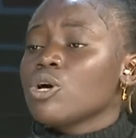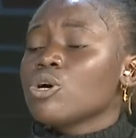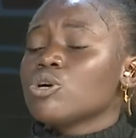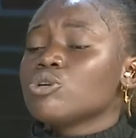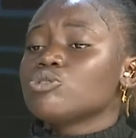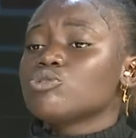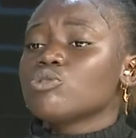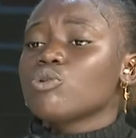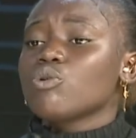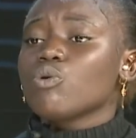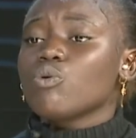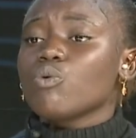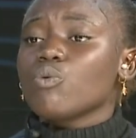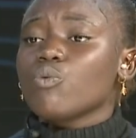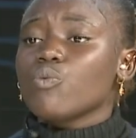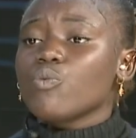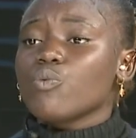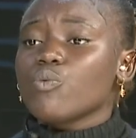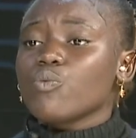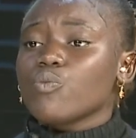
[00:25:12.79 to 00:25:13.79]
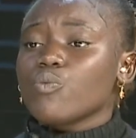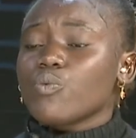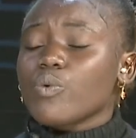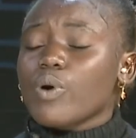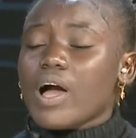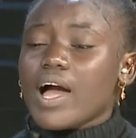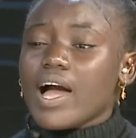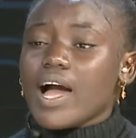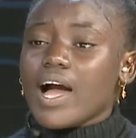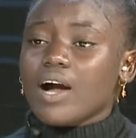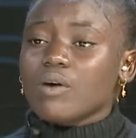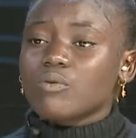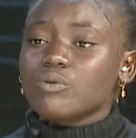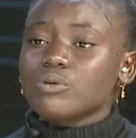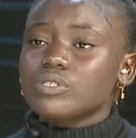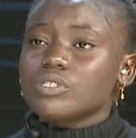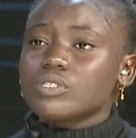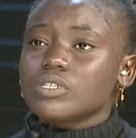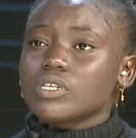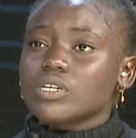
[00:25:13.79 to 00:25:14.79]
So I
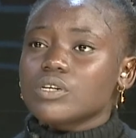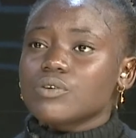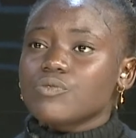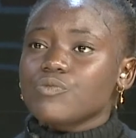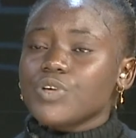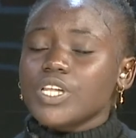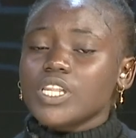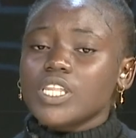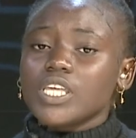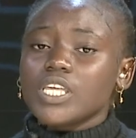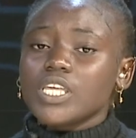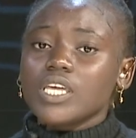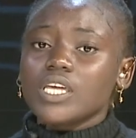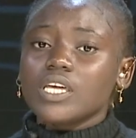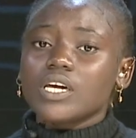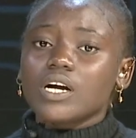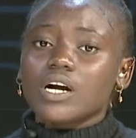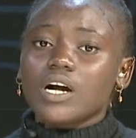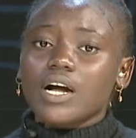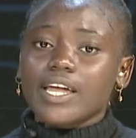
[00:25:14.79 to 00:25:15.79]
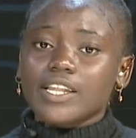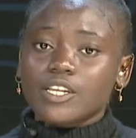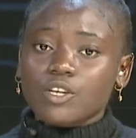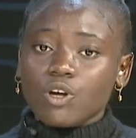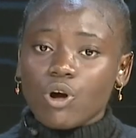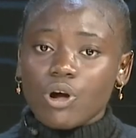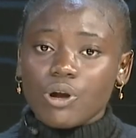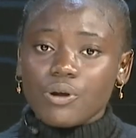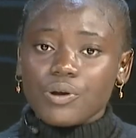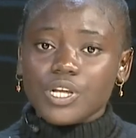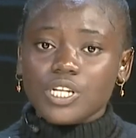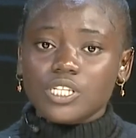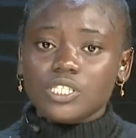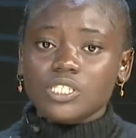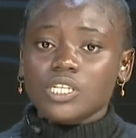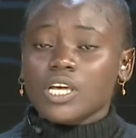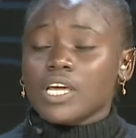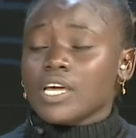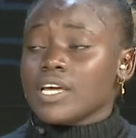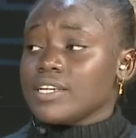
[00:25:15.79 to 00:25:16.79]
would really encourage
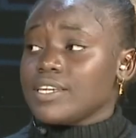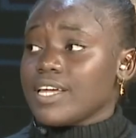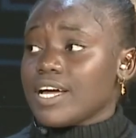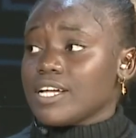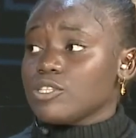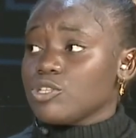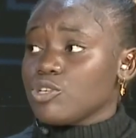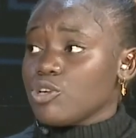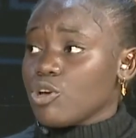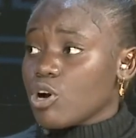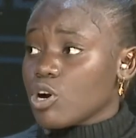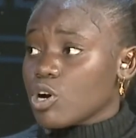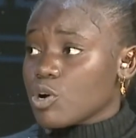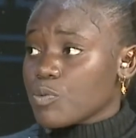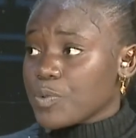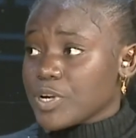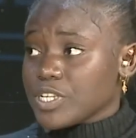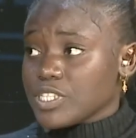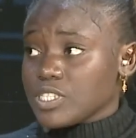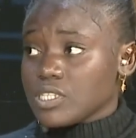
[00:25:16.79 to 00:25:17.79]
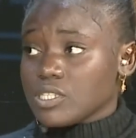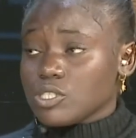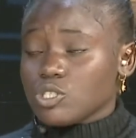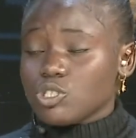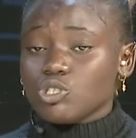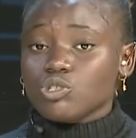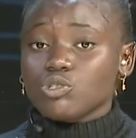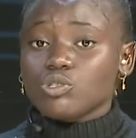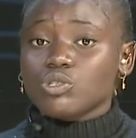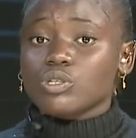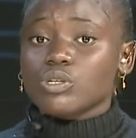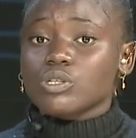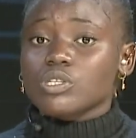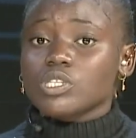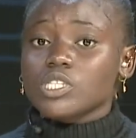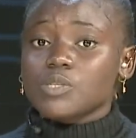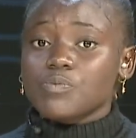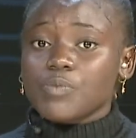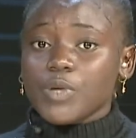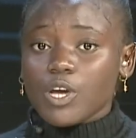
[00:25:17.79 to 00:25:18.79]
that young person should
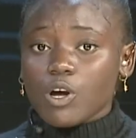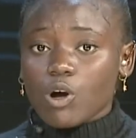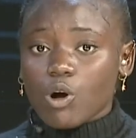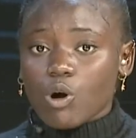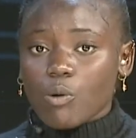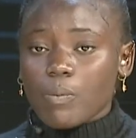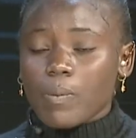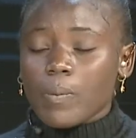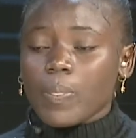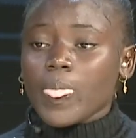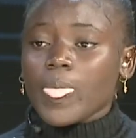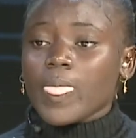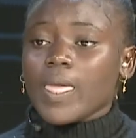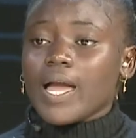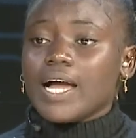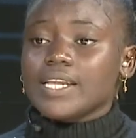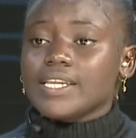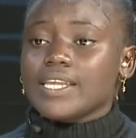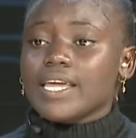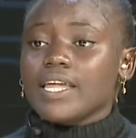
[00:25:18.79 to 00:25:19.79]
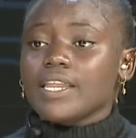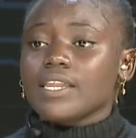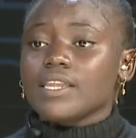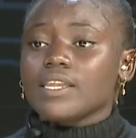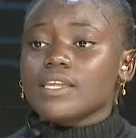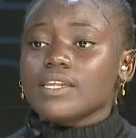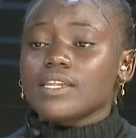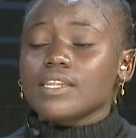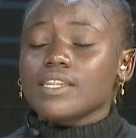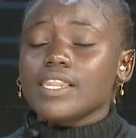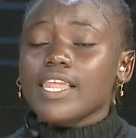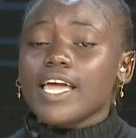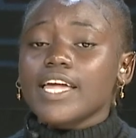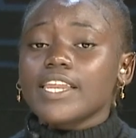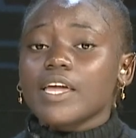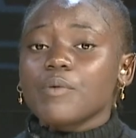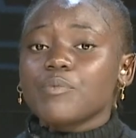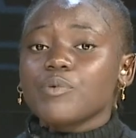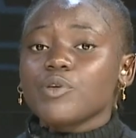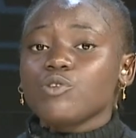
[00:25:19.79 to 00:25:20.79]
speak up, and then let
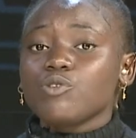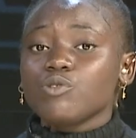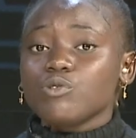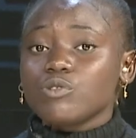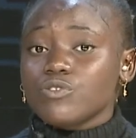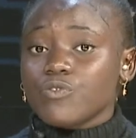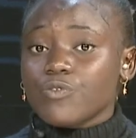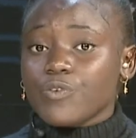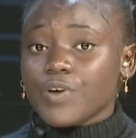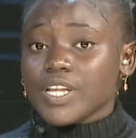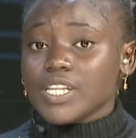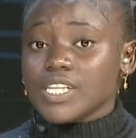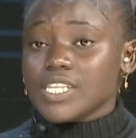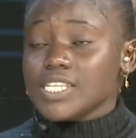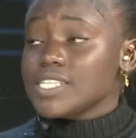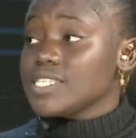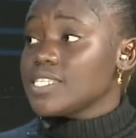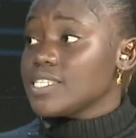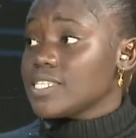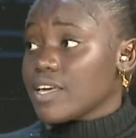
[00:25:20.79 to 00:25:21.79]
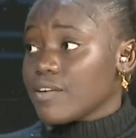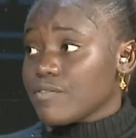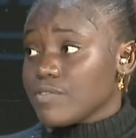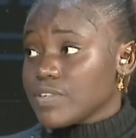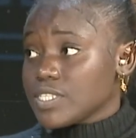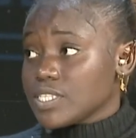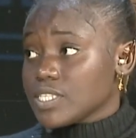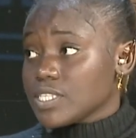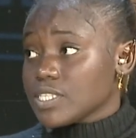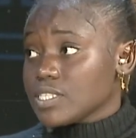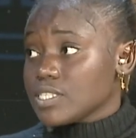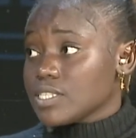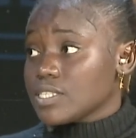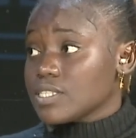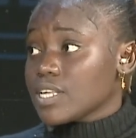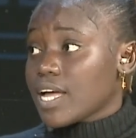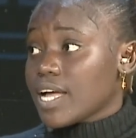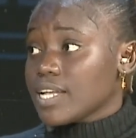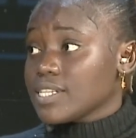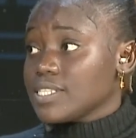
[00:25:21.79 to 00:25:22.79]
there be youth-friendly services
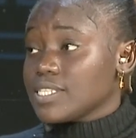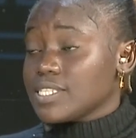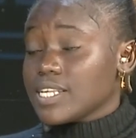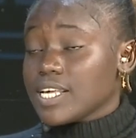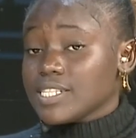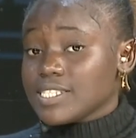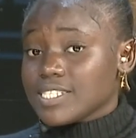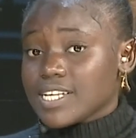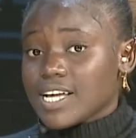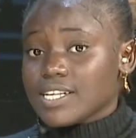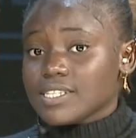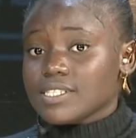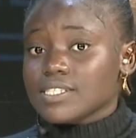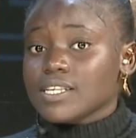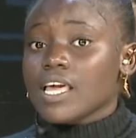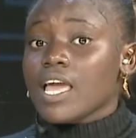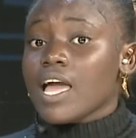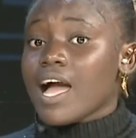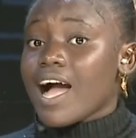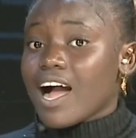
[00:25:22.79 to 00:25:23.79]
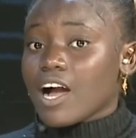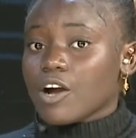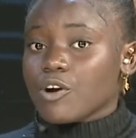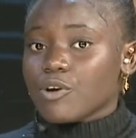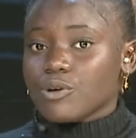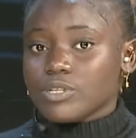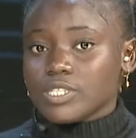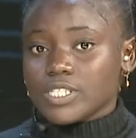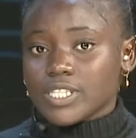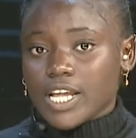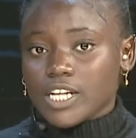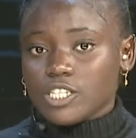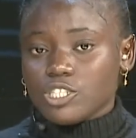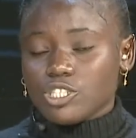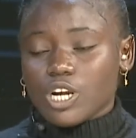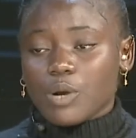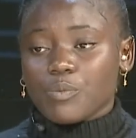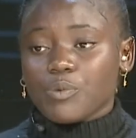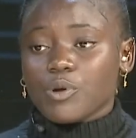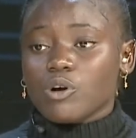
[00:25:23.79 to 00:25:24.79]
and centers across
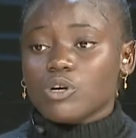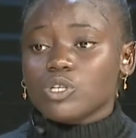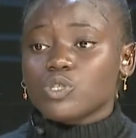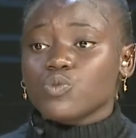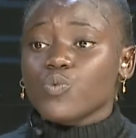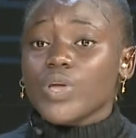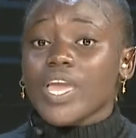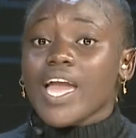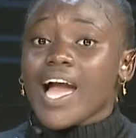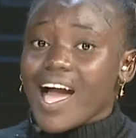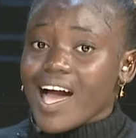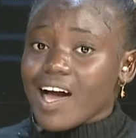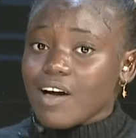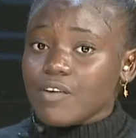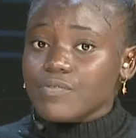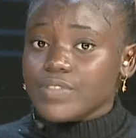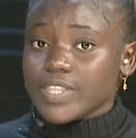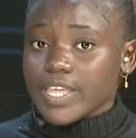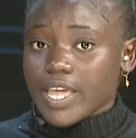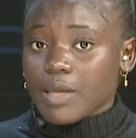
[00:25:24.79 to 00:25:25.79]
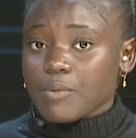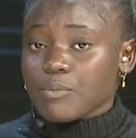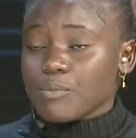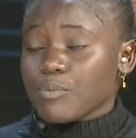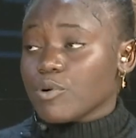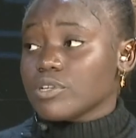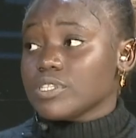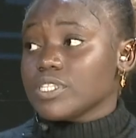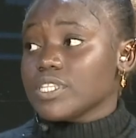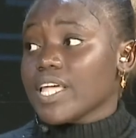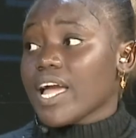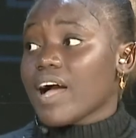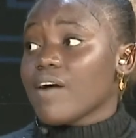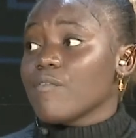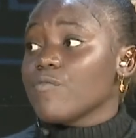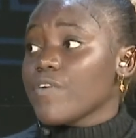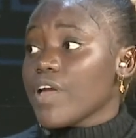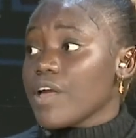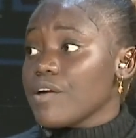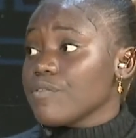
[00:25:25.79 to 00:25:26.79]
Nigeria, because we have them, but they are
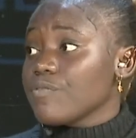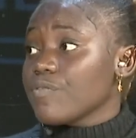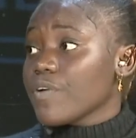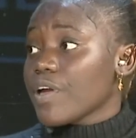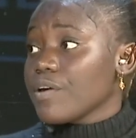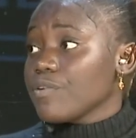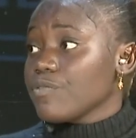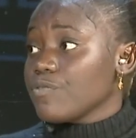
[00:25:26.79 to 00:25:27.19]
very, very few.